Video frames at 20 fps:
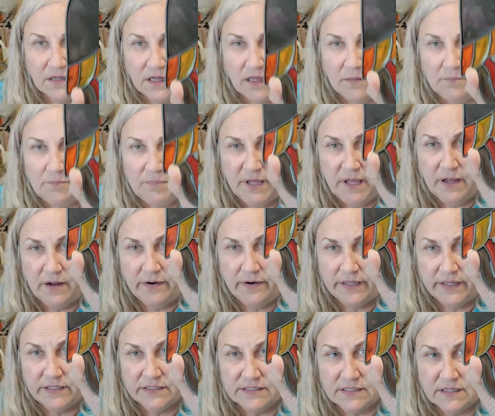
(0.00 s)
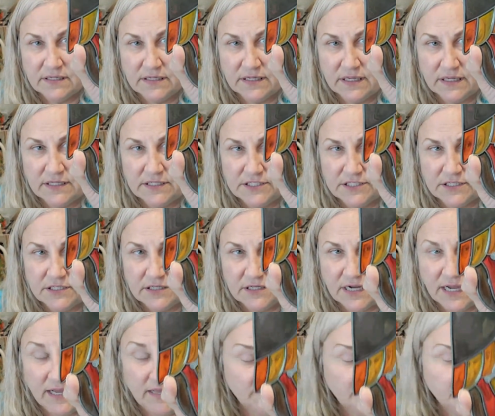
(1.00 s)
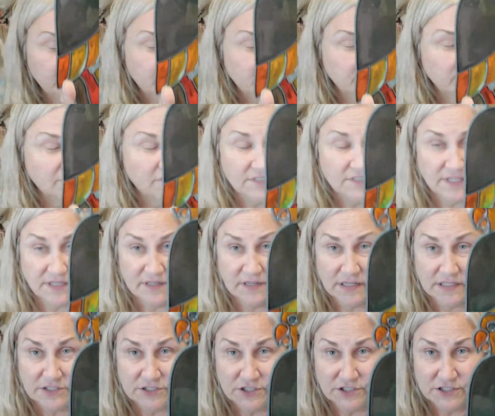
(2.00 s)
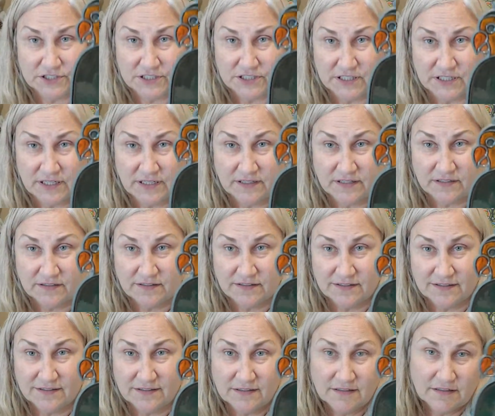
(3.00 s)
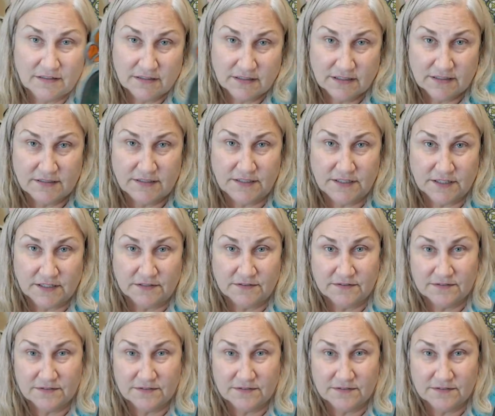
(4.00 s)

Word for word: A parrot sun catcher. I have several sun catchers today because, you know,